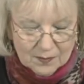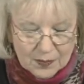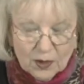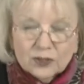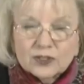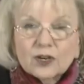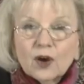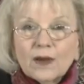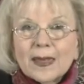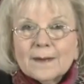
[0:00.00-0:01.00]

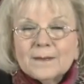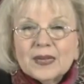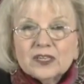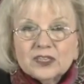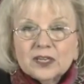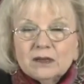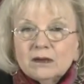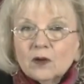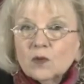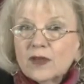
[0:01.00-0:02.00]
personal
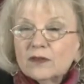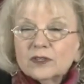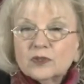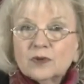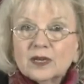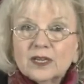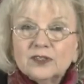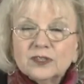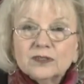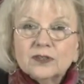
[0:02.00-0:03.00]
ambition, whether it's
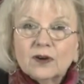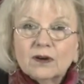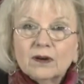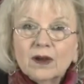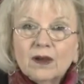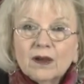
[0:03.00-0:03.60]
religious or